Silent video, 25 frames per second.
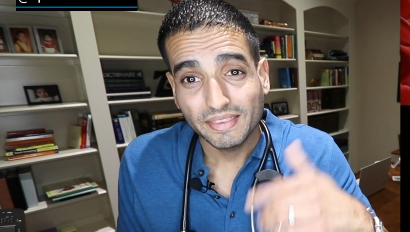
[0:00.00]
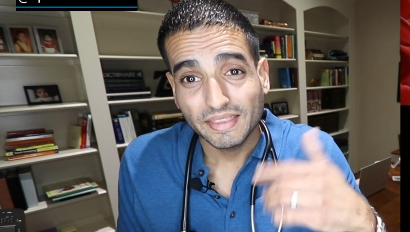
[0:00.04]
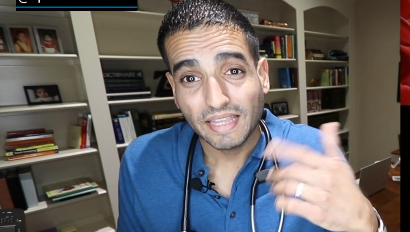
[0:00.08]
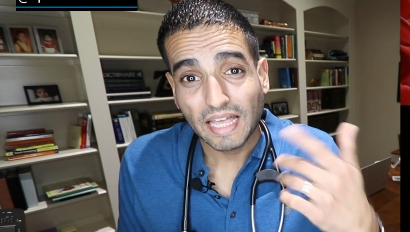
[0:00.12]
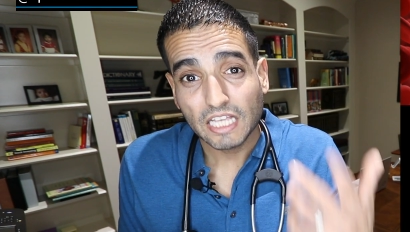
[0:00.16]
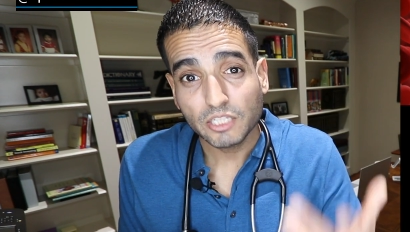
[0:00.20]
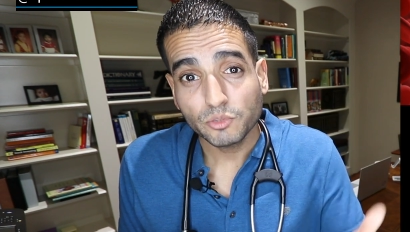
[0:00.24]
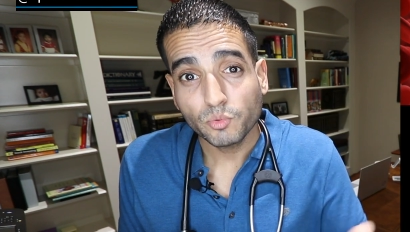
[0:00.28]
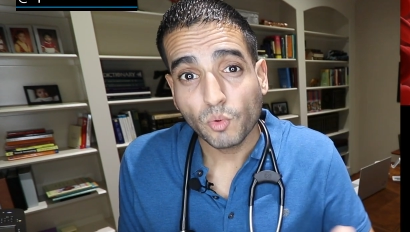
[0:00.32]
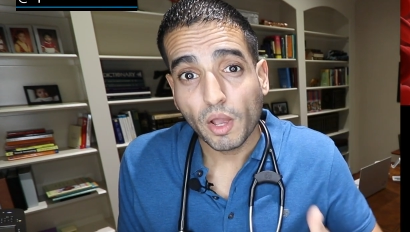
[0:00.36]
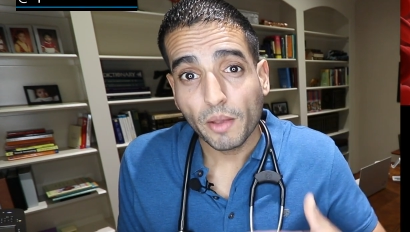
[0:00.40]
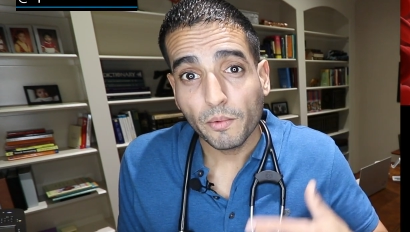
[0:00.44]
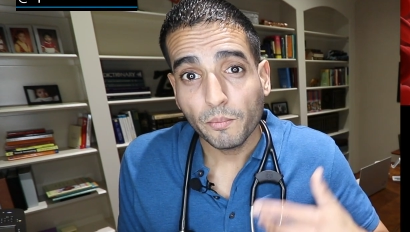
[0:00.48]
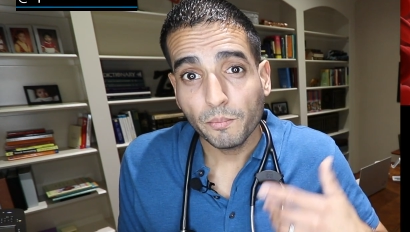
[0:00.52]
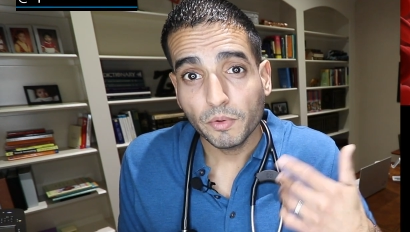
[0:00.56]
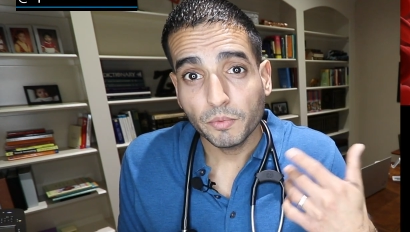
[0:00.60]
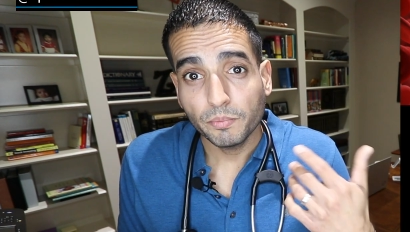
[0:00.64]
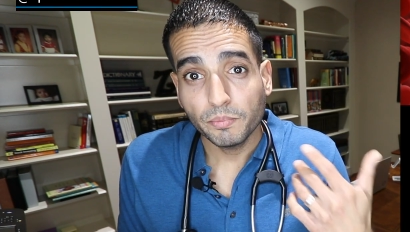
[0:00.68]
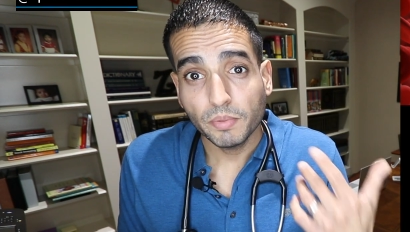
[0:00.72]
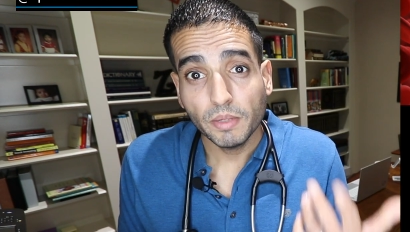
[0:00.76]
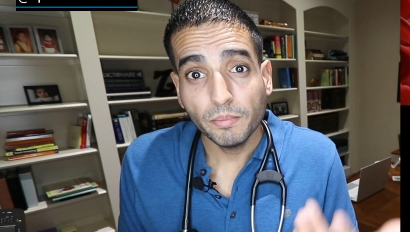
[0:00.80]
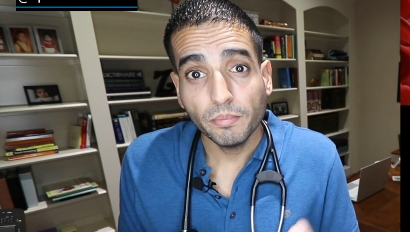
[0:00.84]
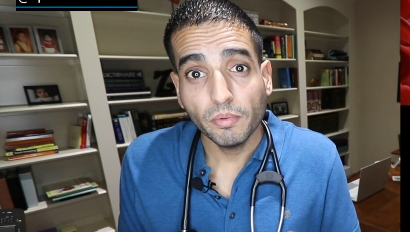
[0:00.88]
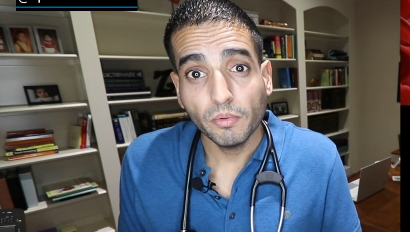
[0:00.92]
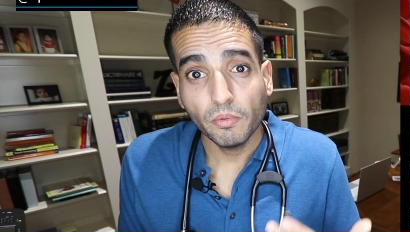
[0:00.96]
That's why
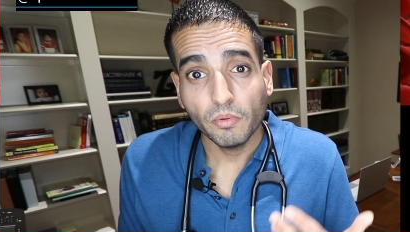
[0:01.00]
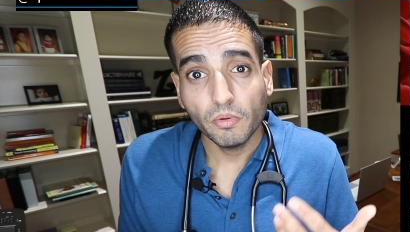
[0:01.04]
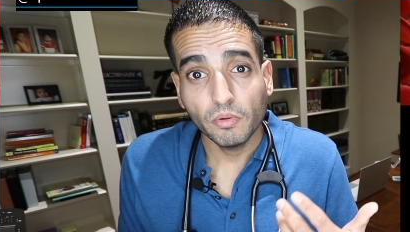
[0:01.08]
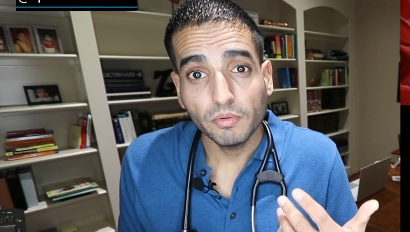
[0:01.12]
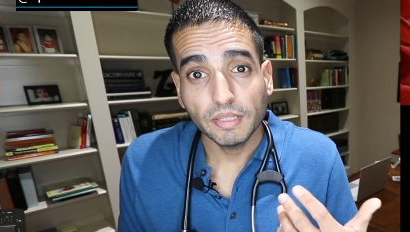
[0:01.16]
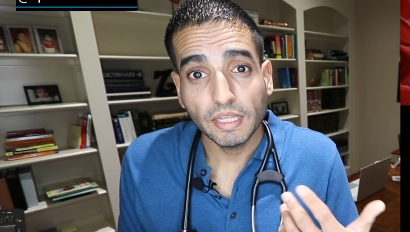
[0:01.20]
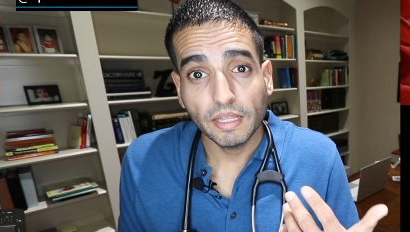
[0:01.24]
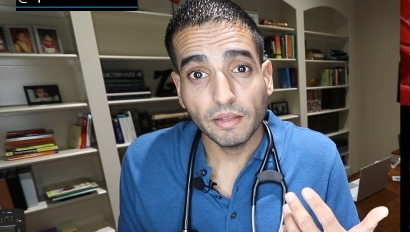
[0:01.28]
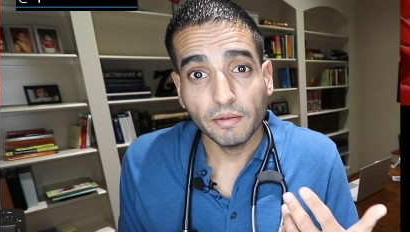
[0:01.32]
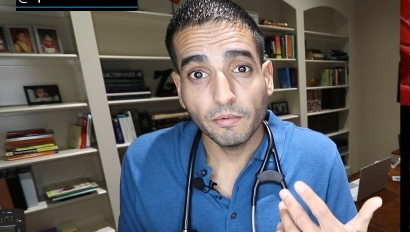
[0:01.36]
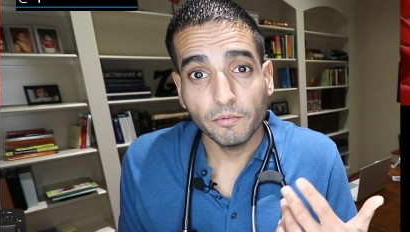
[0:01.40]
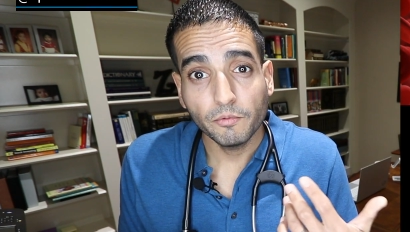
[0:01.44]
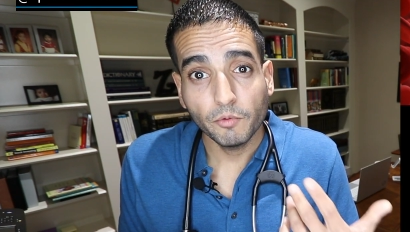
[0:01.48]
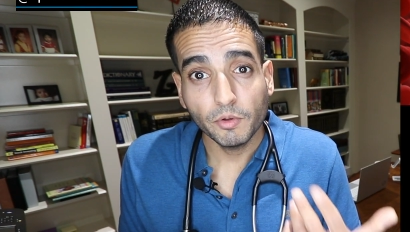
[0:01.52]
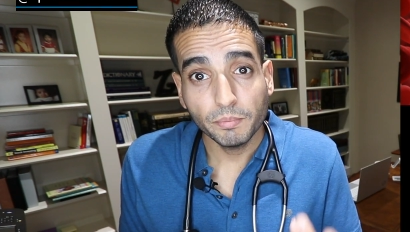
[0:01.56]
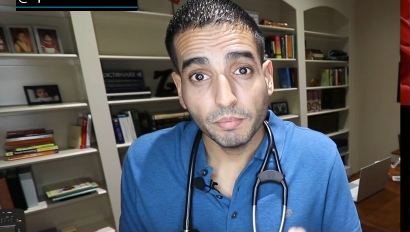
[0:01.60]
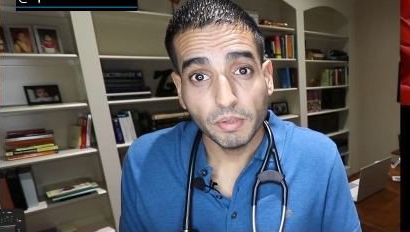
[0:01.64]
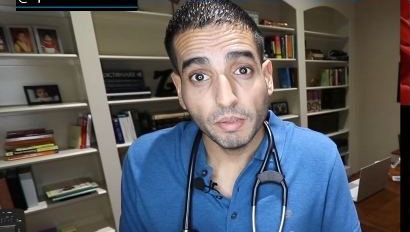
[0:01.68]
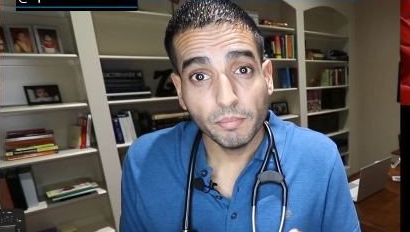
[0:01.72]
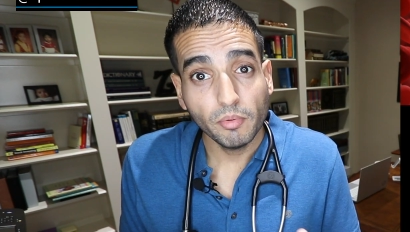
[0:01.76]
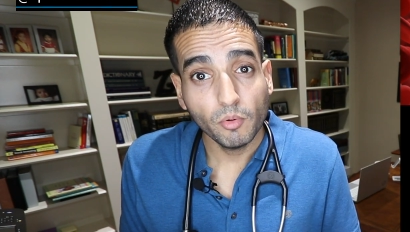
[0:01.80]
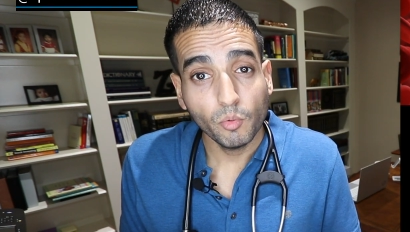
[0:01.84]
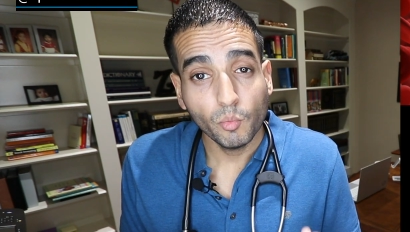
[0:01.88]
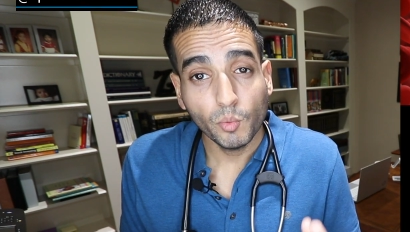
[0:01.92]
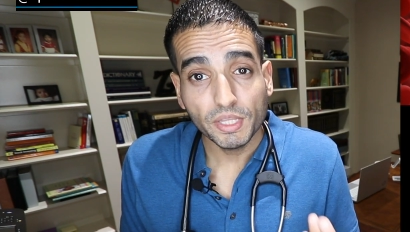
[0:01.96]
with people
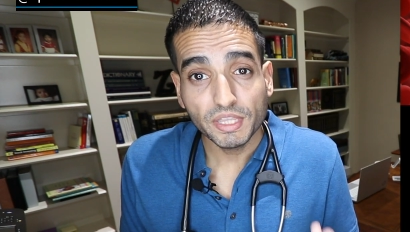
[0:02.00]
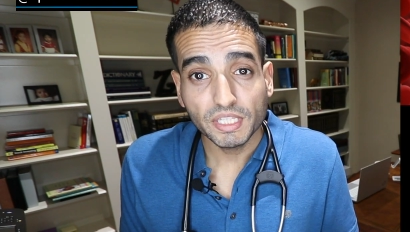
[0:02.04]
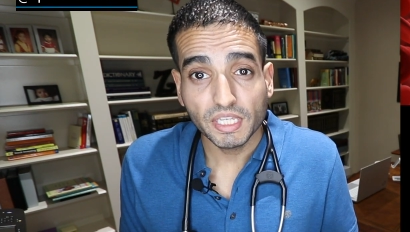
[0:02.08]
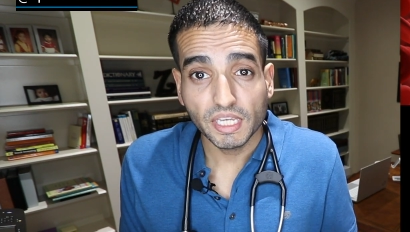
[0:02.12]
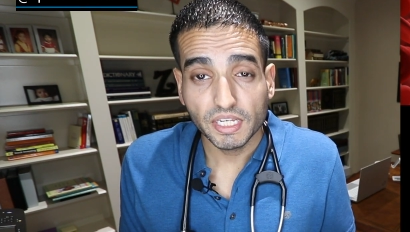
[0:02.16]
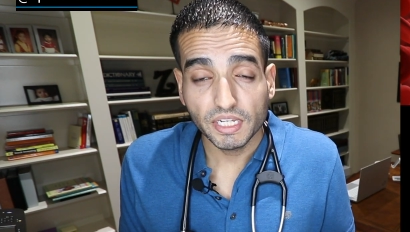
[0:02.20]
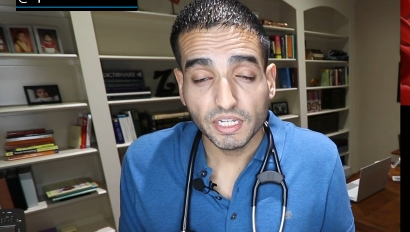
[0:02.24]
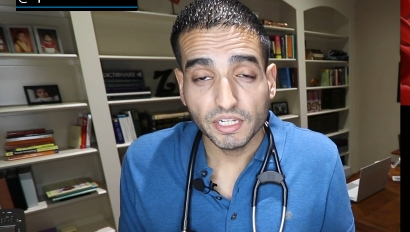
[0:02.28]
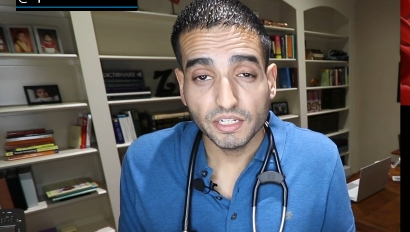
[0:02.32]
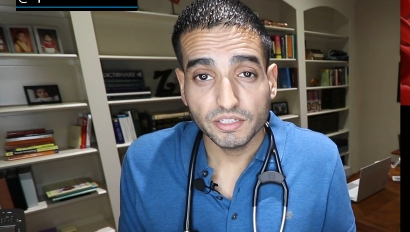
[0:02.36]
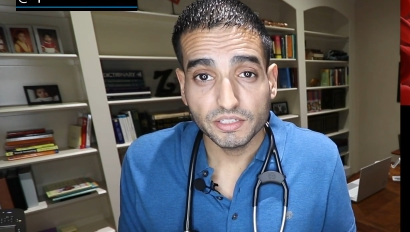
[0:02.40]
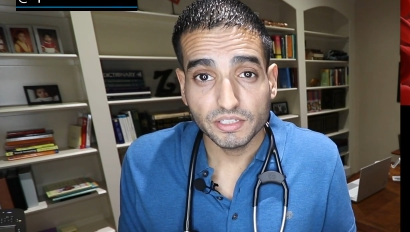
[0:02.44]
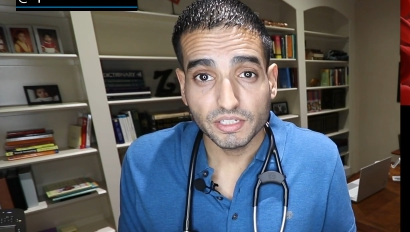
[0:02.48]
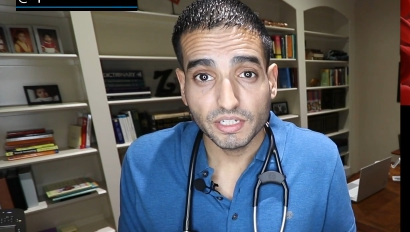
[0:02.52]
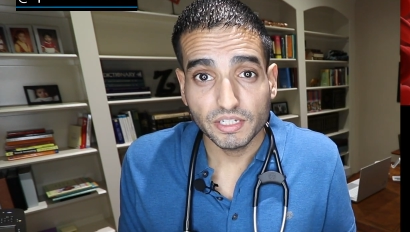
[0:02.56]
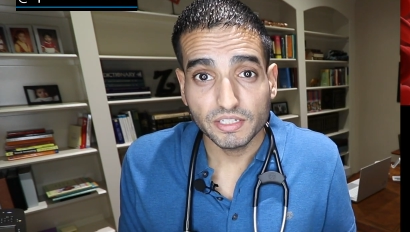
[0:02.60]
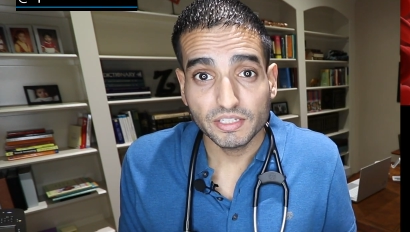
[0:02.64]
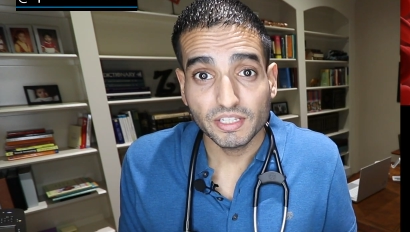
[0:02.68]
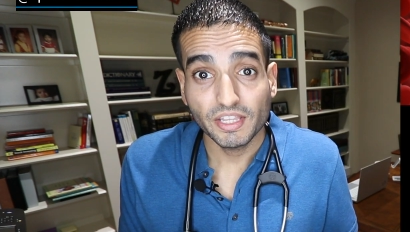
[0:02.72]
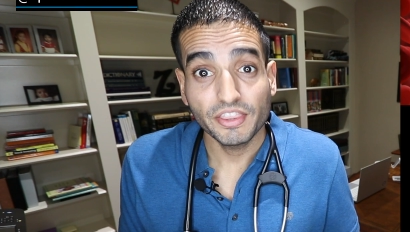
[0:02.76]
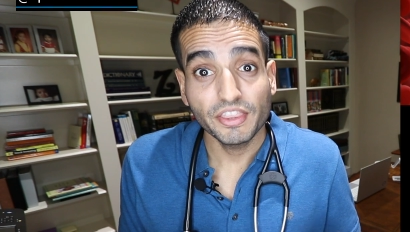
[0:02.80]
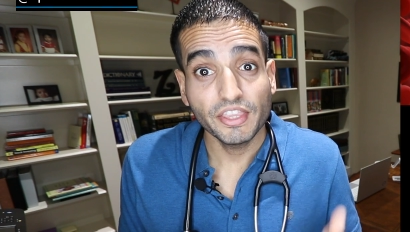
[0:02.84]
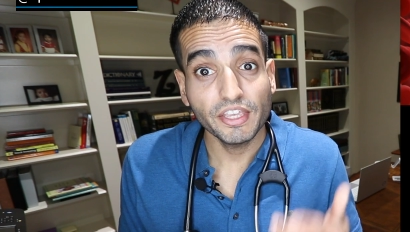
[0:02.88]
with kidney disease,